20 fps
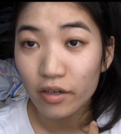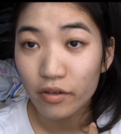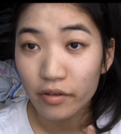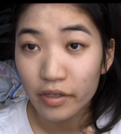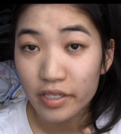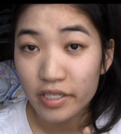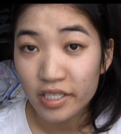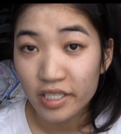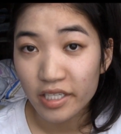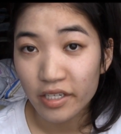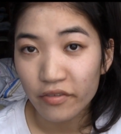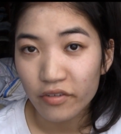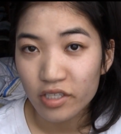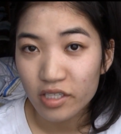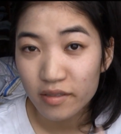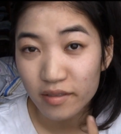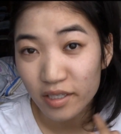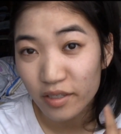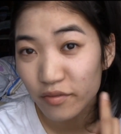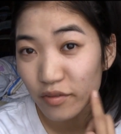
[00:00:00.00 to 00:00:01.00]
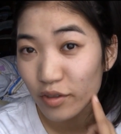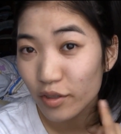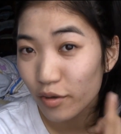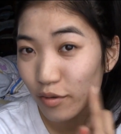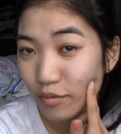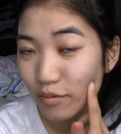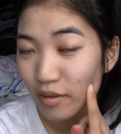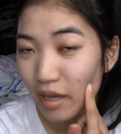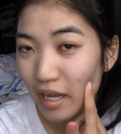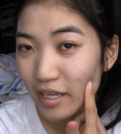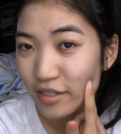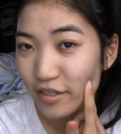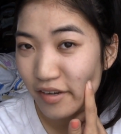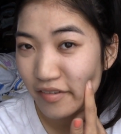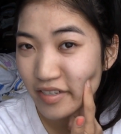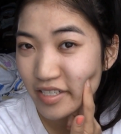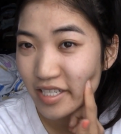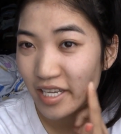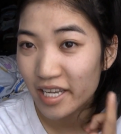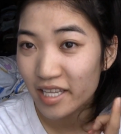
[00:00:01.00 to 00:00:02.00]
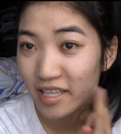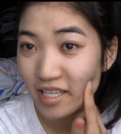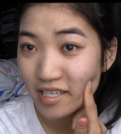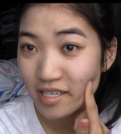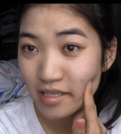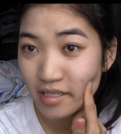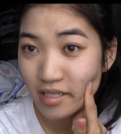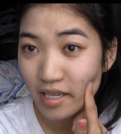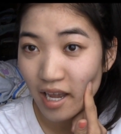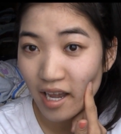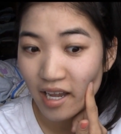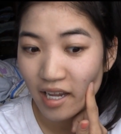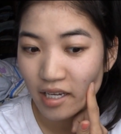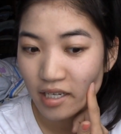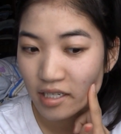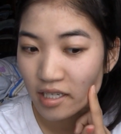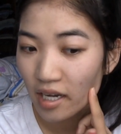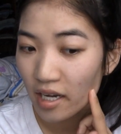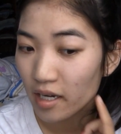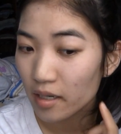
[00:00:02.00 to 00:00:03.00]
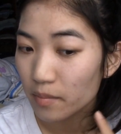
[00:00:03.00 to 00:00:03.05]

already see a difference, even though I do have to say this side